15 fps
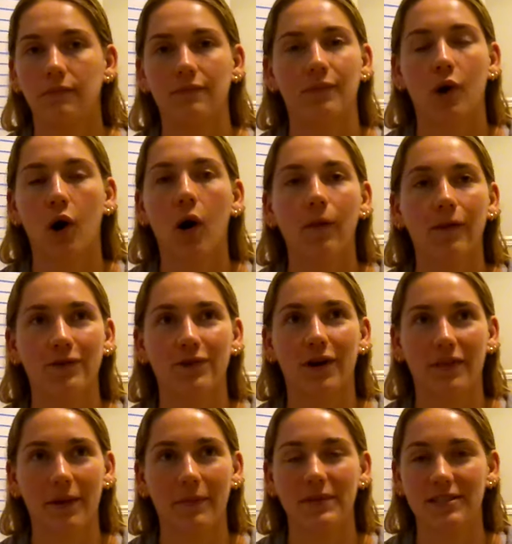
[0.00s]
Call or talk,
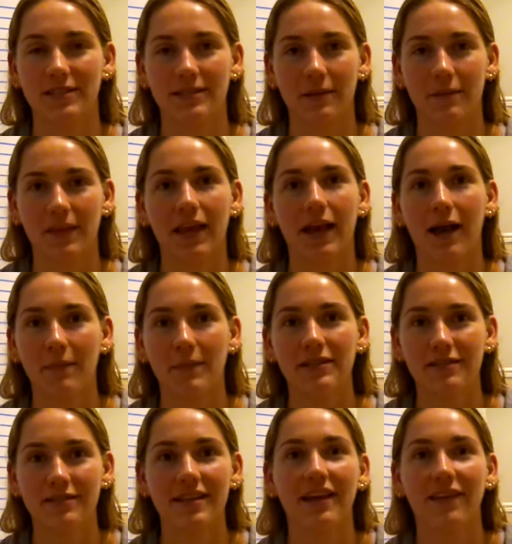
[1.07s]
that means the same thing. I meant to
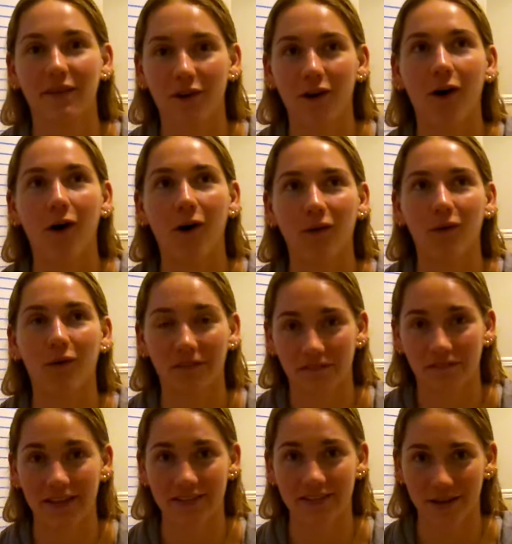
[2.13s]
say call or
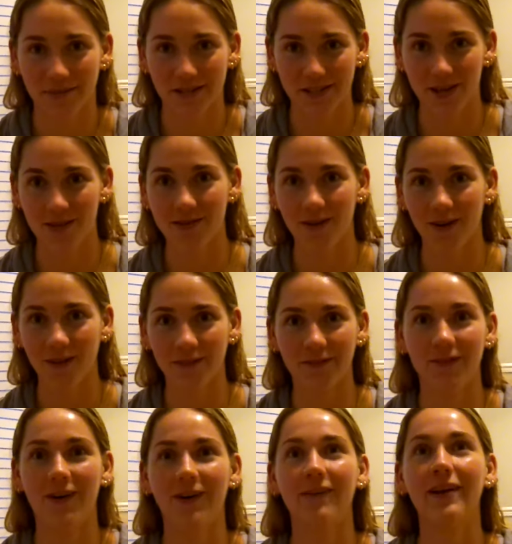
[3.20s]
FaceTime each other on the
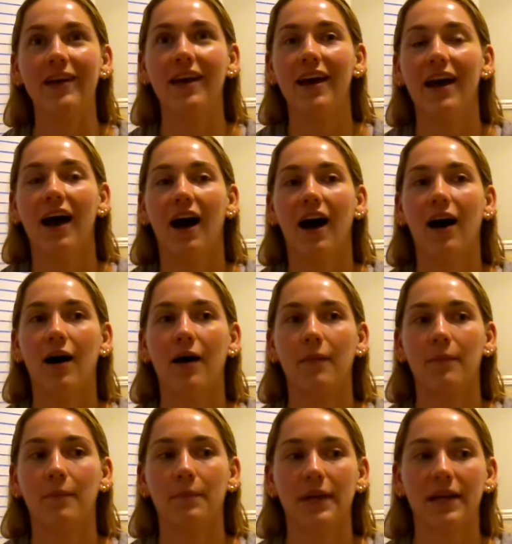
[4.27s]
phone,
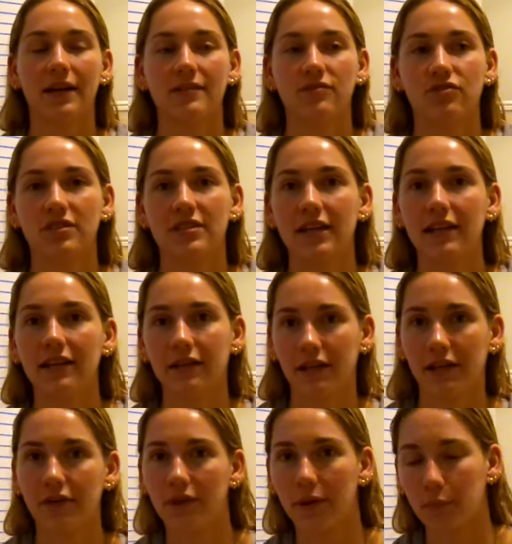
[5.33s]
because just getting to
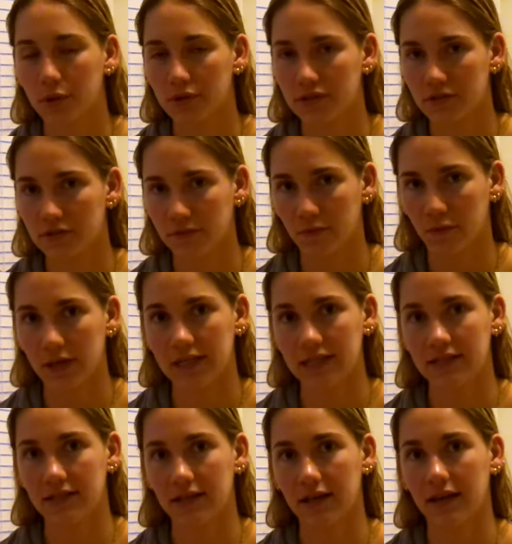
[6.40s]
hear that person's
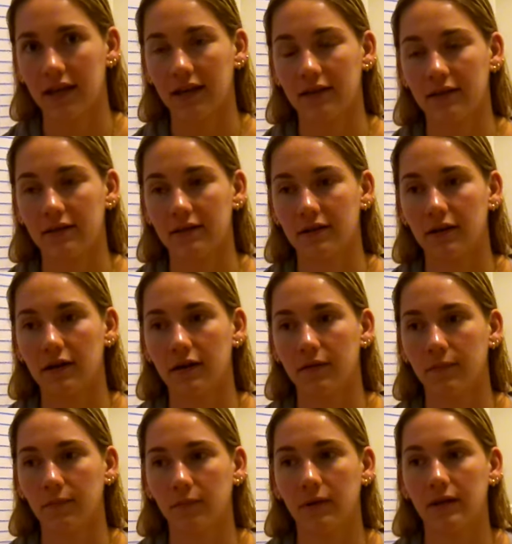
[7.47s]
voice and
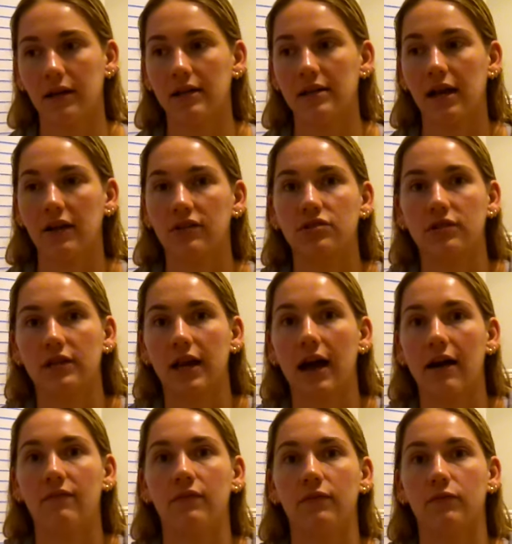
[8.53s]
getting to actually
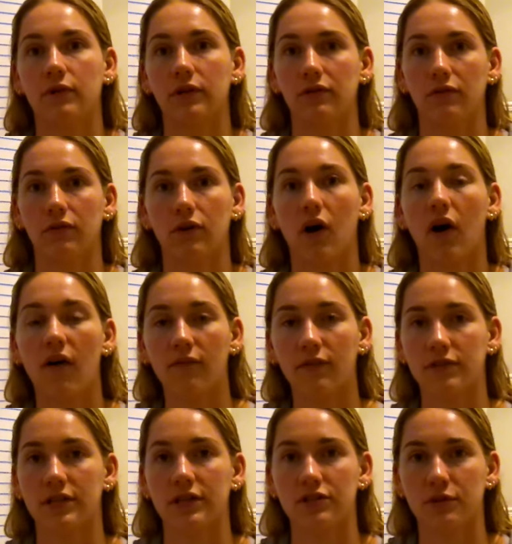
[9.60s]
have a real
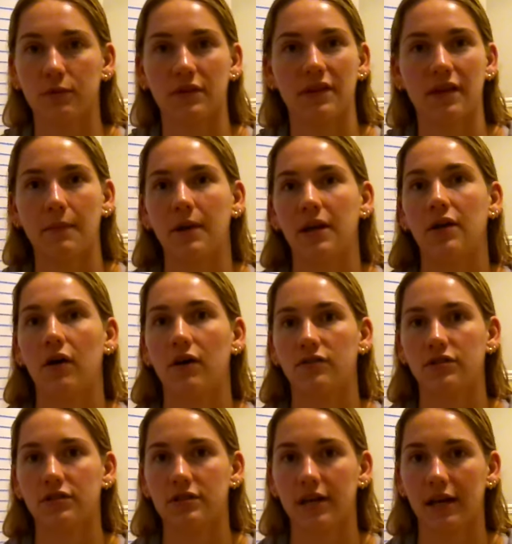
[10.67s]
conversation with them and not
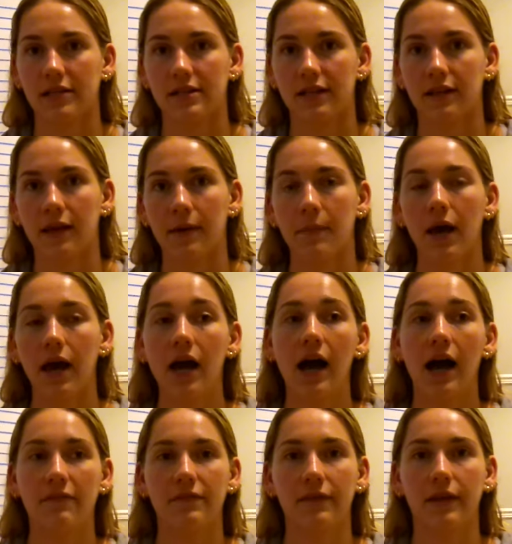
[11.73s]
just texting them,
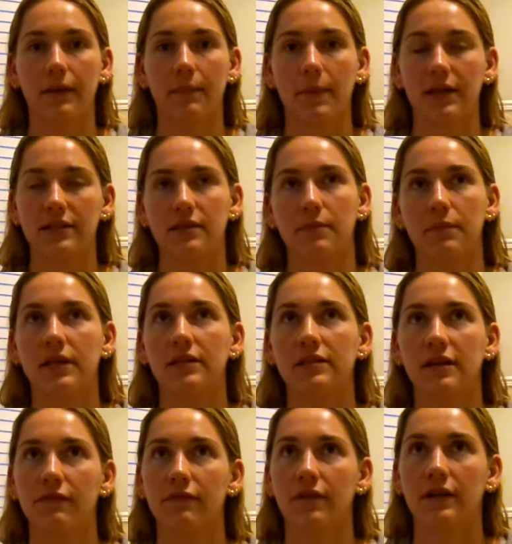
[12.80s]
I feel like makes a big
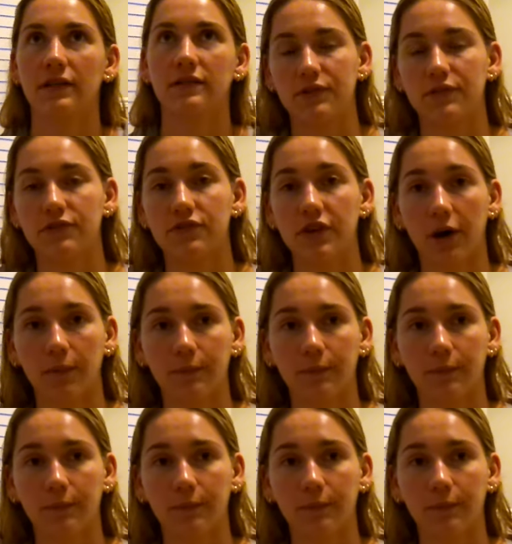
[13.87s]
difference. So